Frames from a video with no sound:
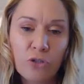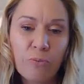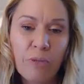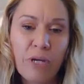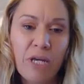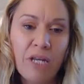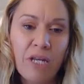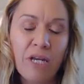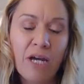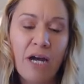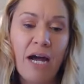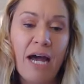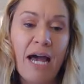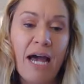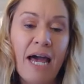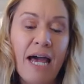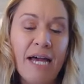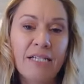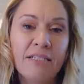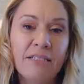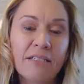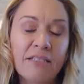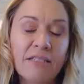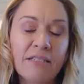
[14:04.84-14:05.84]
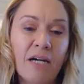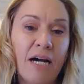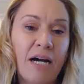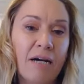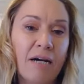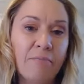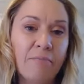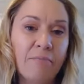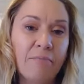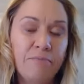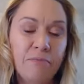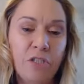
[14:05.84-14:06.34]
media. And,
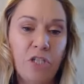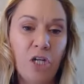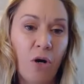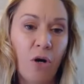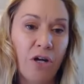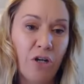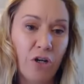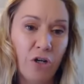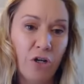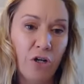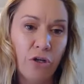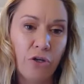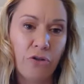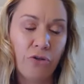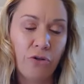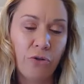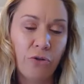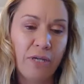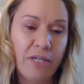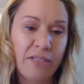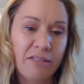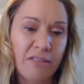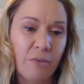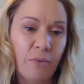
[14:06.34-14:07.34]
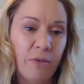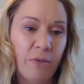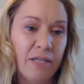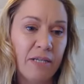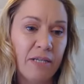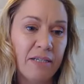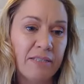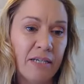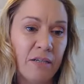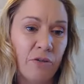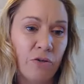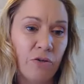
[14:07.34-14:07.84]
you know, I know through Easy Weddings
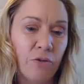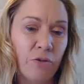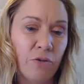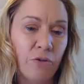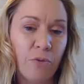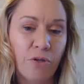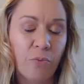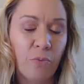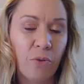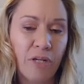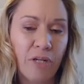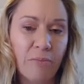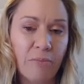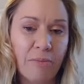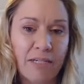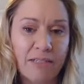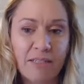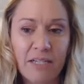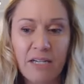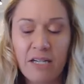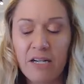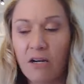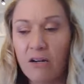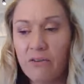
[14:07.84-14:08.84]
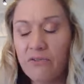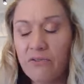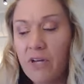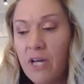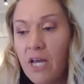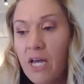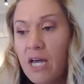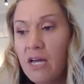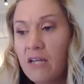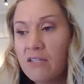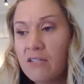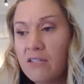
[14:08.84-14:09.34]
and through Modern Wedding Magazine, I've
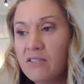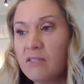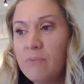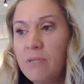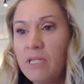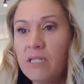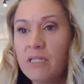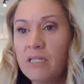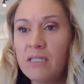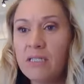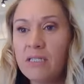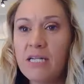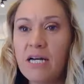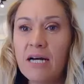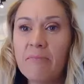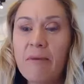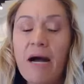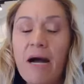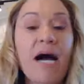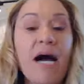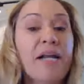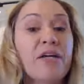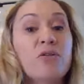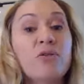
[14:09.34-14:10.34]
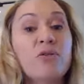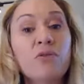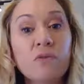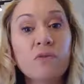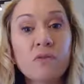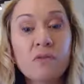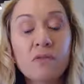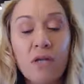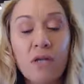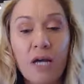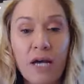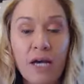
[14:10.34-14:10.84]
submitted
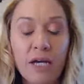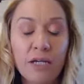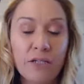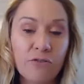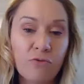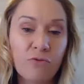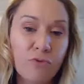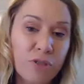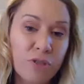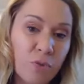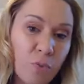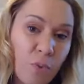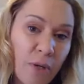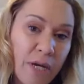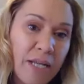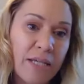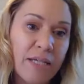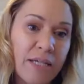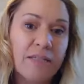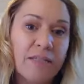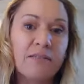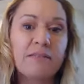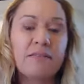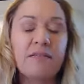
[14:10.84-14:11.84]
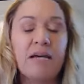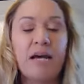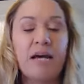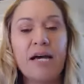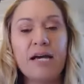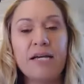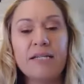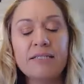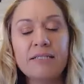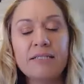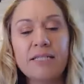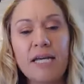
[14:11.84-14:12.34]
articles and real weddings,
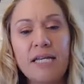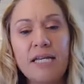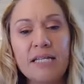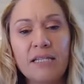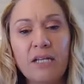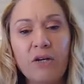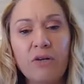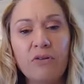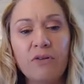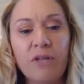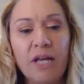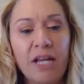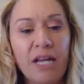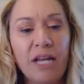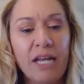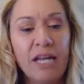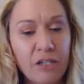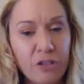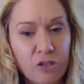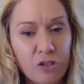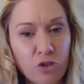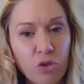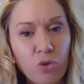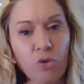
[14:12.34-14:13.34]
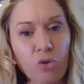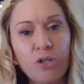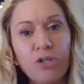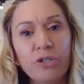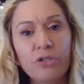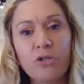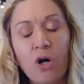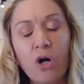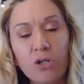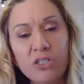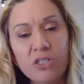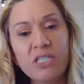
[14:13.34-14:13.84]
and getting that editorial
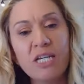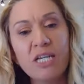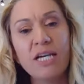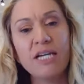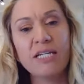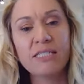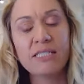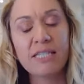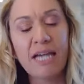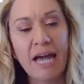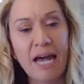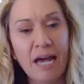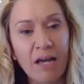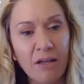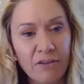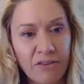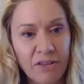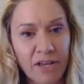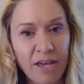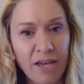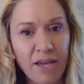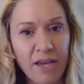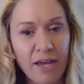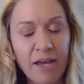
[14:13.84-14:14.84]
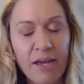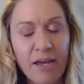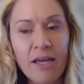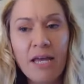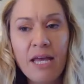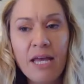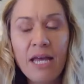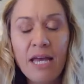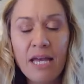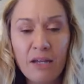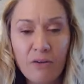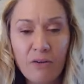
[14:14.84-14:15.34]
content out there,
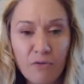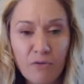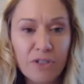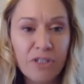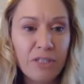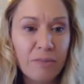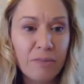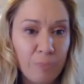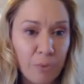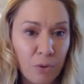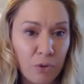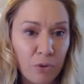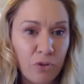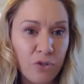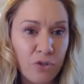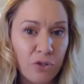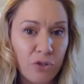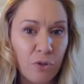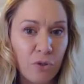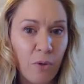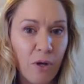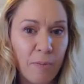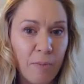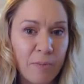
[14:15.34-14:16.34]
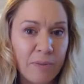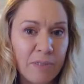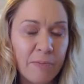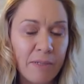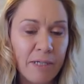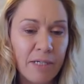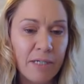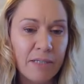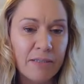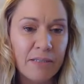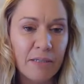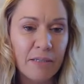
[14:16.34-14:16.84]
it really boosts you up as
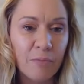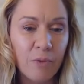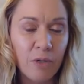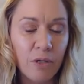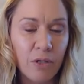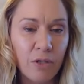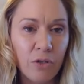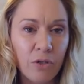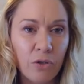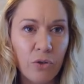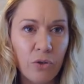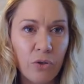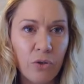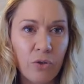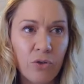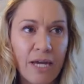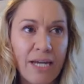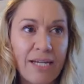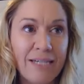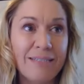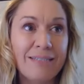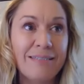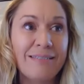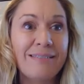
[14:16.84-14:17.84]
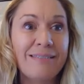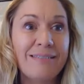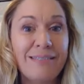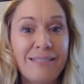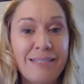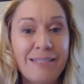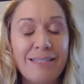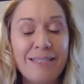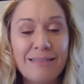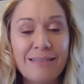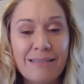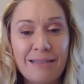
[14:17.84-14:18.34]
being someone who they can
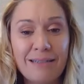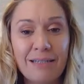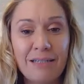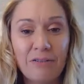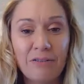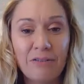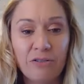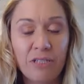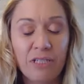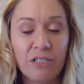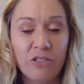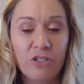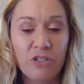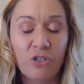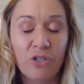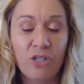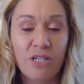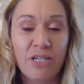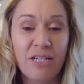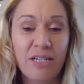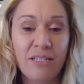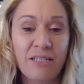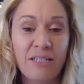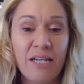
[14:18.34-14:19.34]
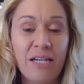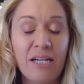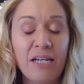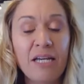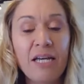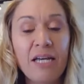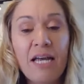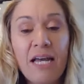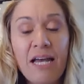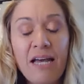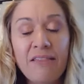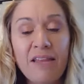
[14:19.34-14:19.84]
see as a leader in the industry, and
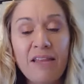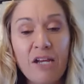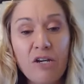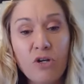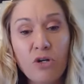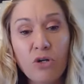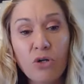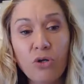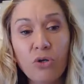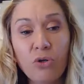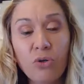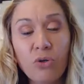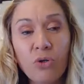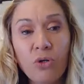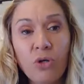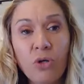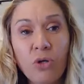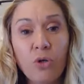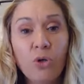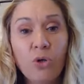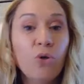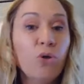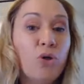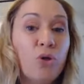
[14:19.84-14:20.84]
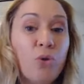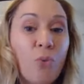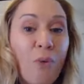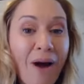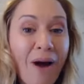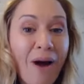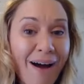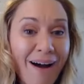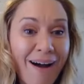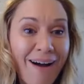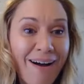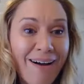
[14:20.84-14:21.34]
they know who you
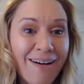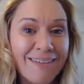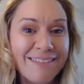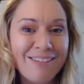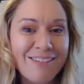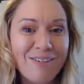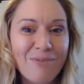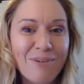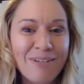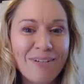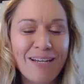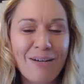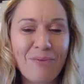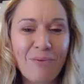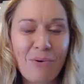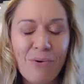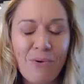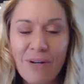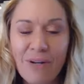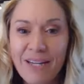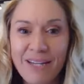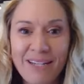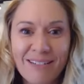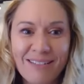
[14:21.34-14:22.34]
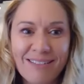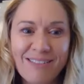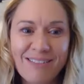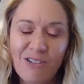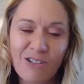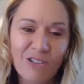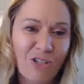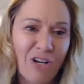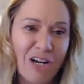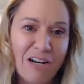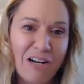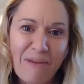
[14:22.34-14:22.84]
are. So when they walk in, it's
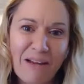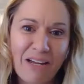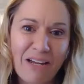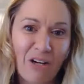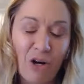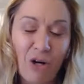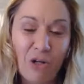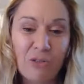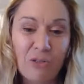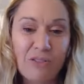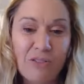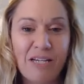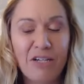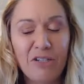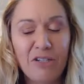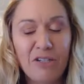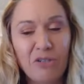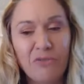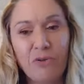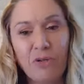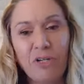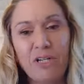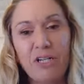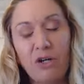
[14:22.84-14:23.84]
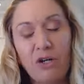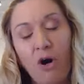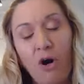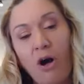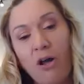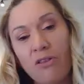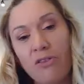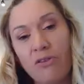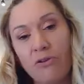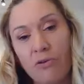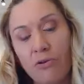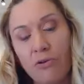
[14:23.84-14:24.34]
not trying to make a cold sale. You've already got
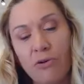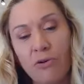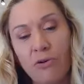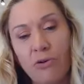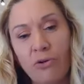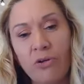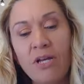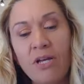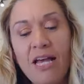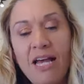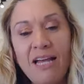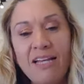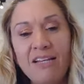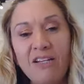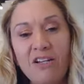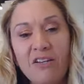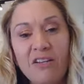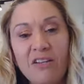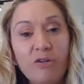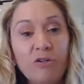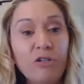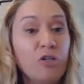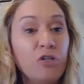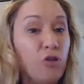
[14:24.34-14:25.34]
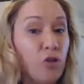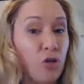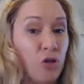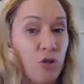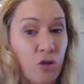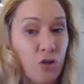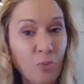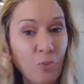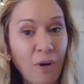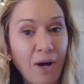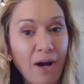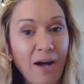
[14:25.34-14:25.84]
through, you know, they already know who
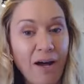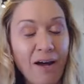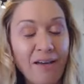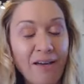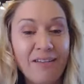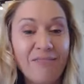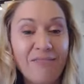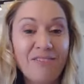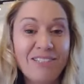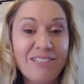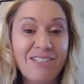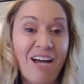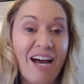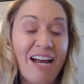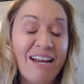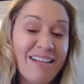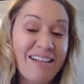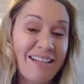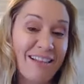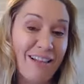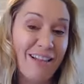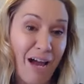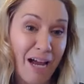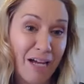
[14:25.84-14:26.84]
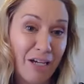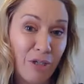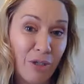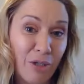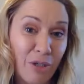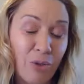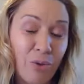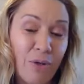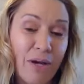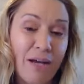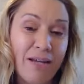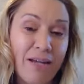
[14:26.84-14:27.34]
you are. They've decided they like
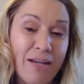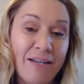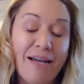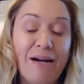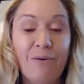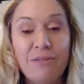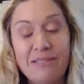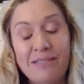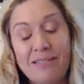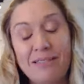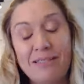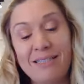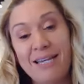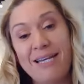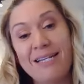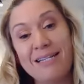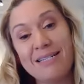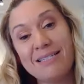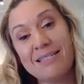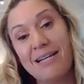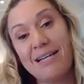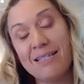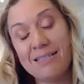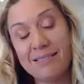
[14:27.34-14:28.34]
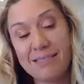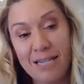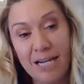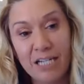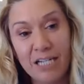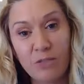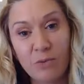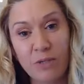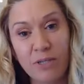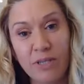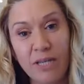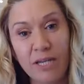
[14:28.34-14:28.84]
you. And now it's getting to that
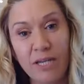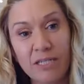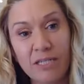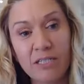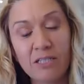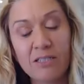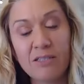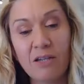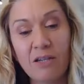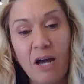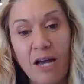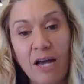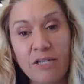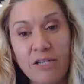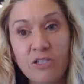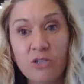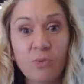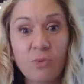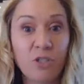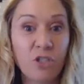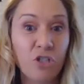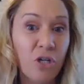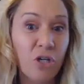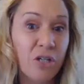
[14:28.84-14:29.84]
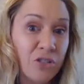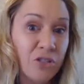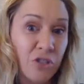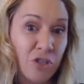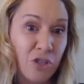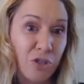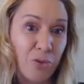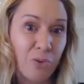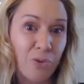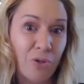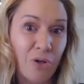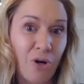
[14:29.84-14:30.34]
stage where they can decide, do we trust
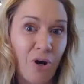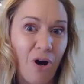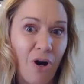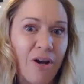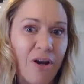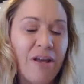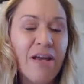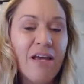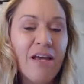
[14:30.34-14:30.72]
you or not?